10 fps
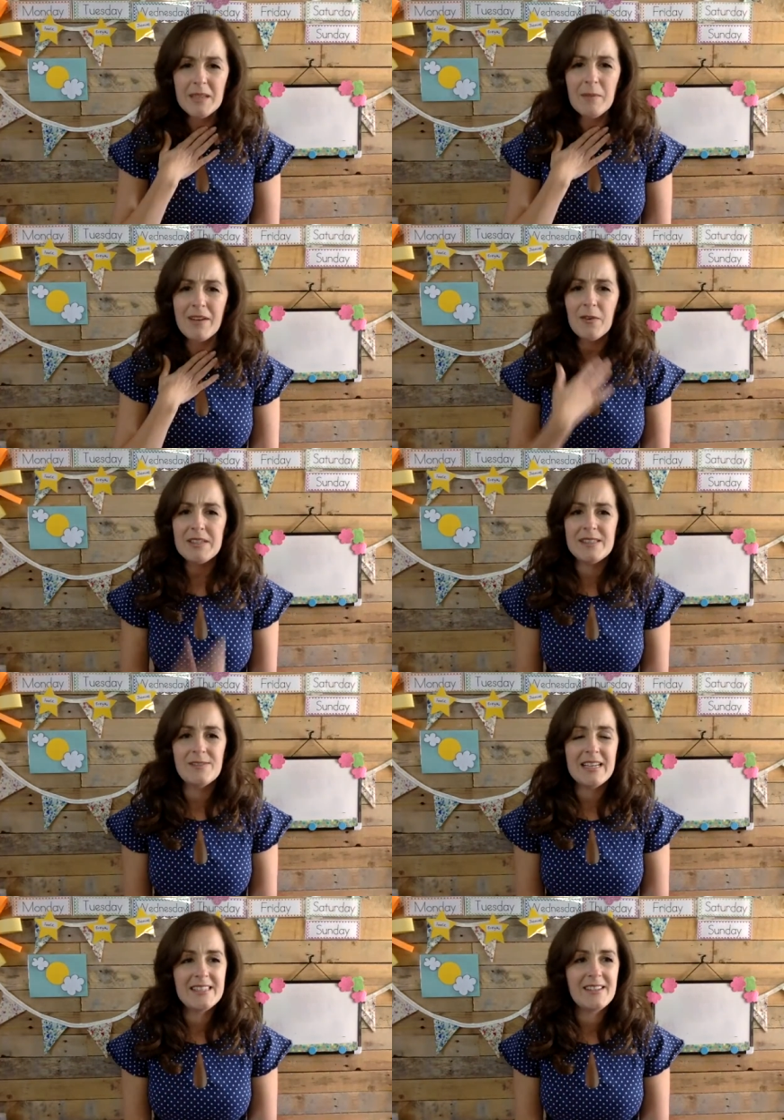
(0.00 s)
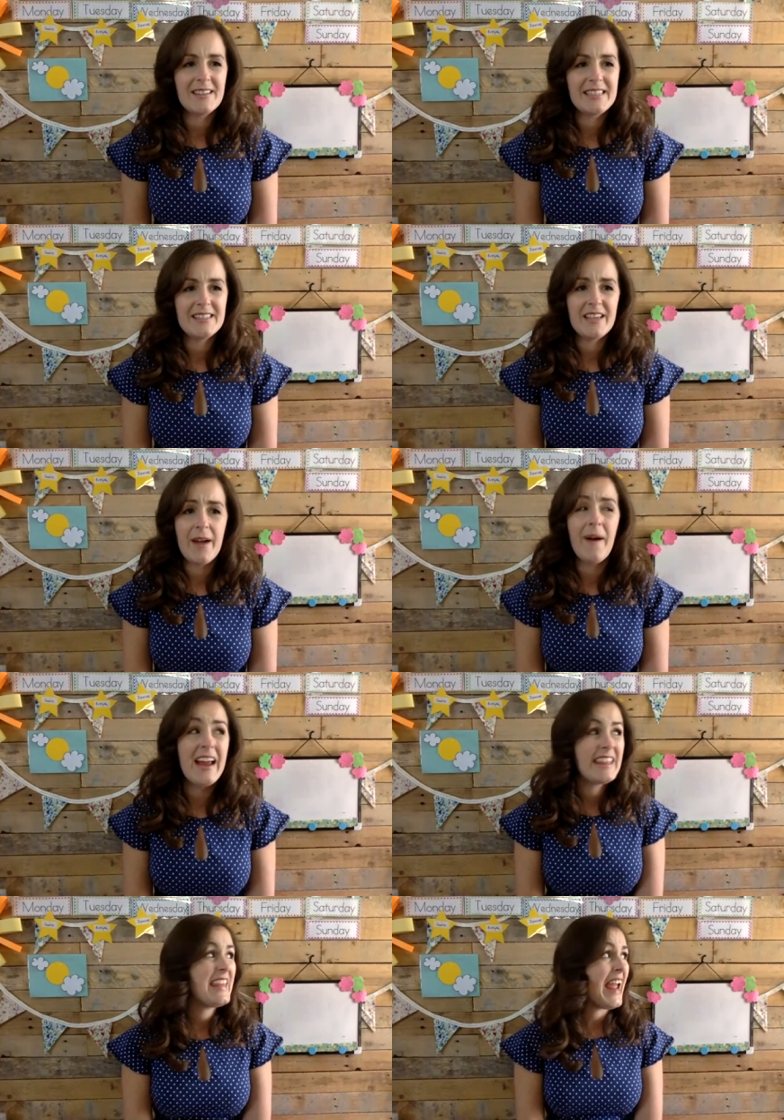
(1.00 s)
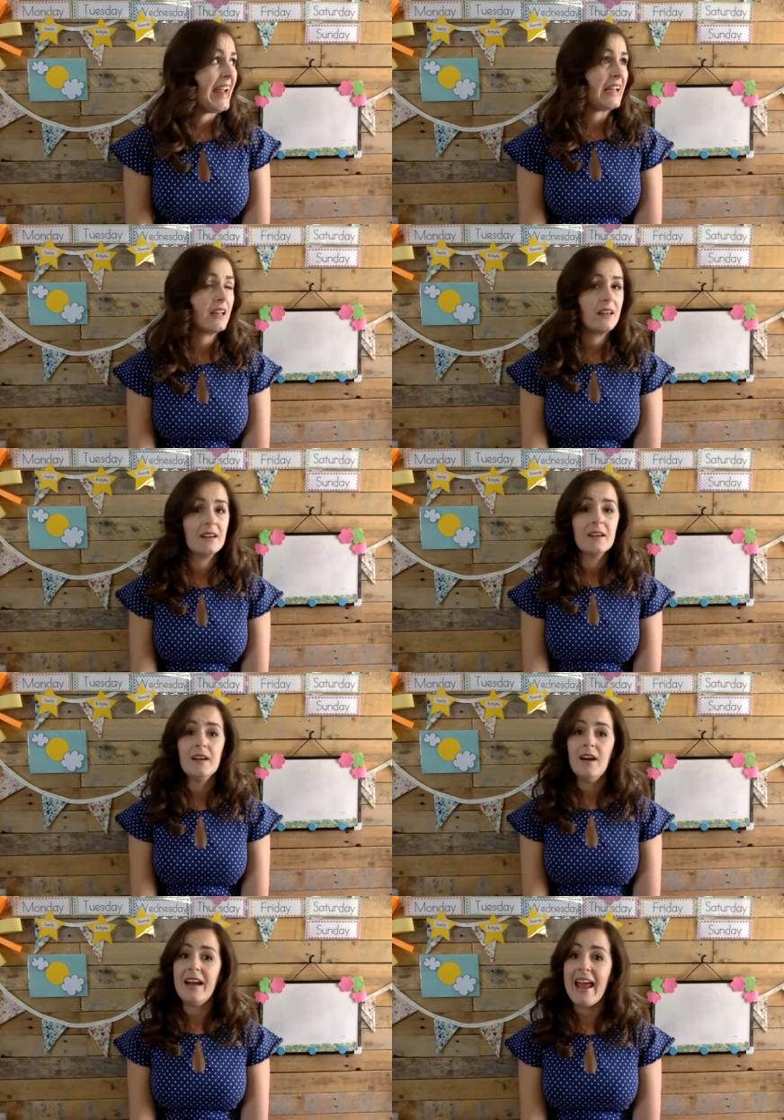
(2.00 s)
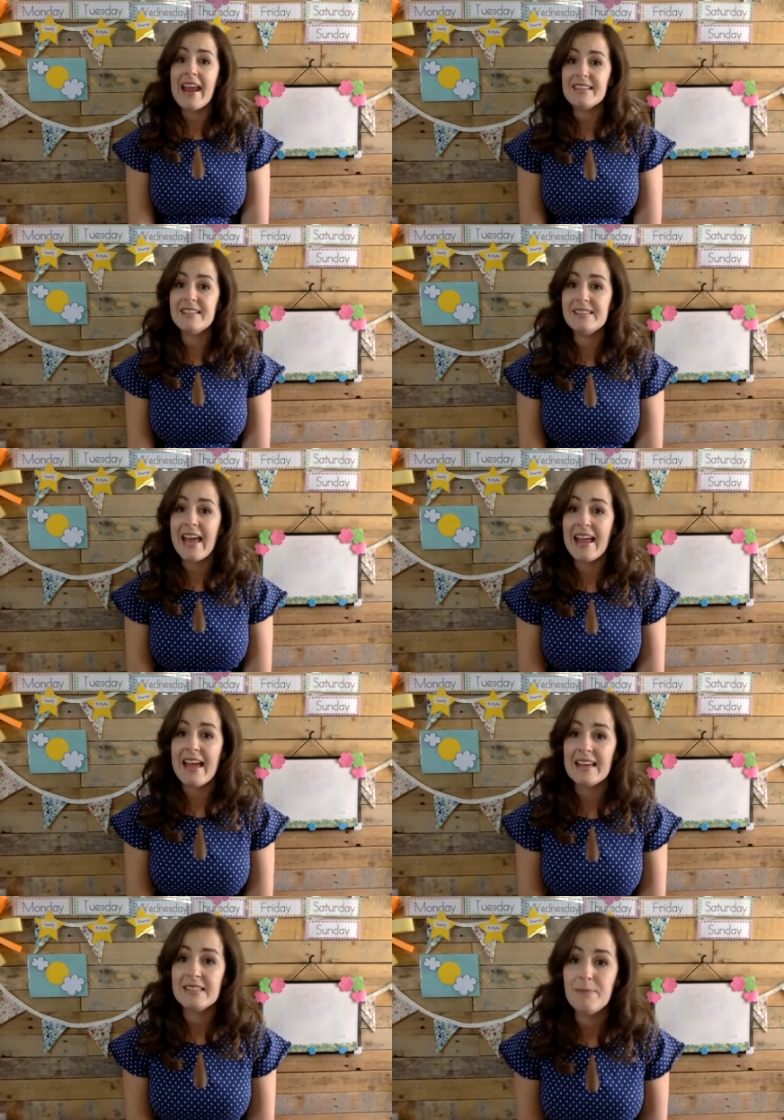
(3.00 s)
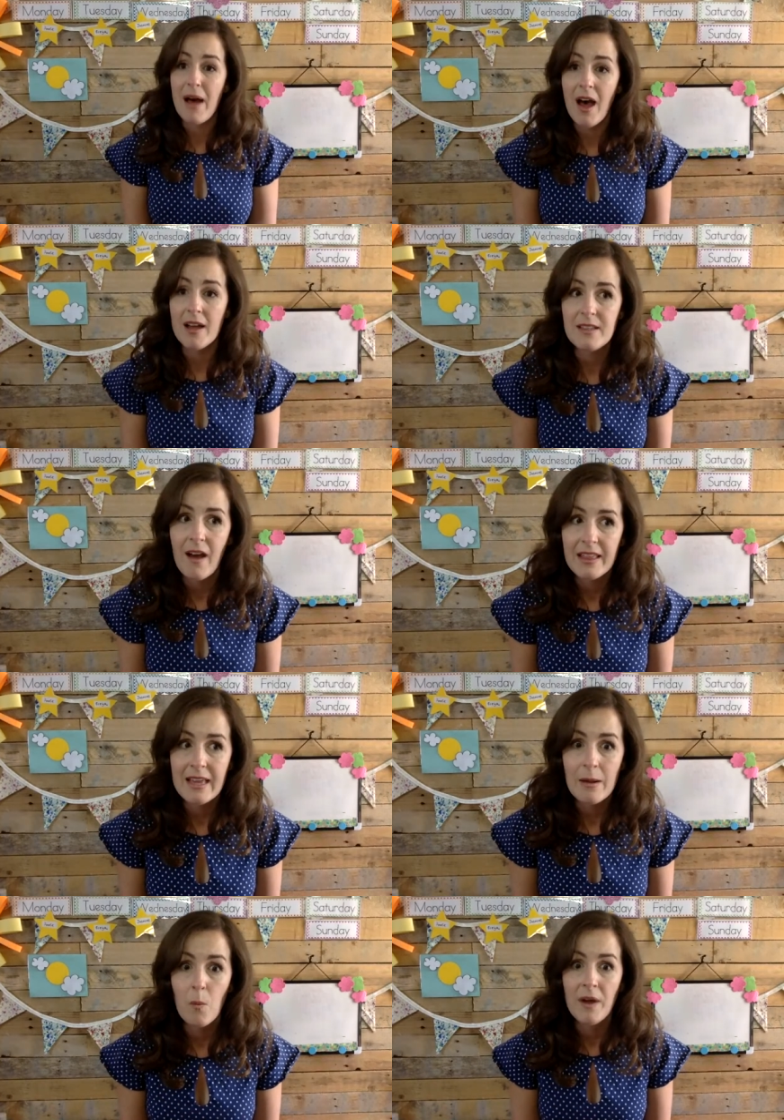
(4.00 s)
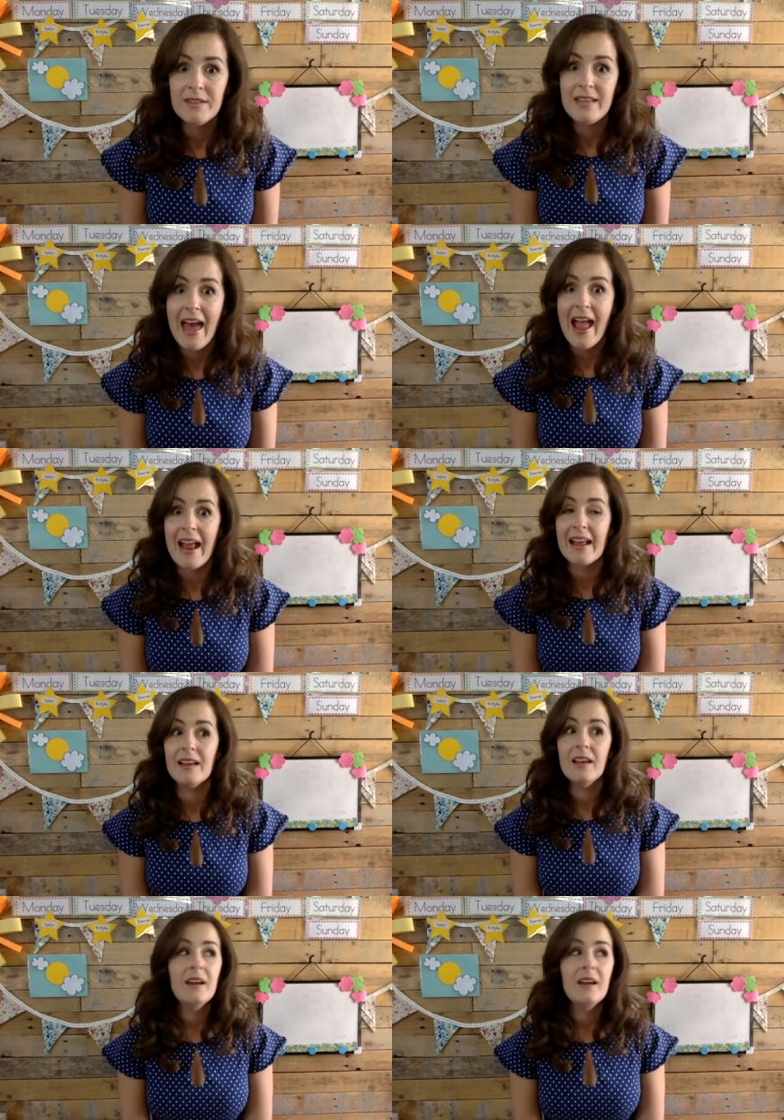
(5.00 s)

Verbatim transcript: My voice is really starting to go. I think, I hate to say it, but I think one day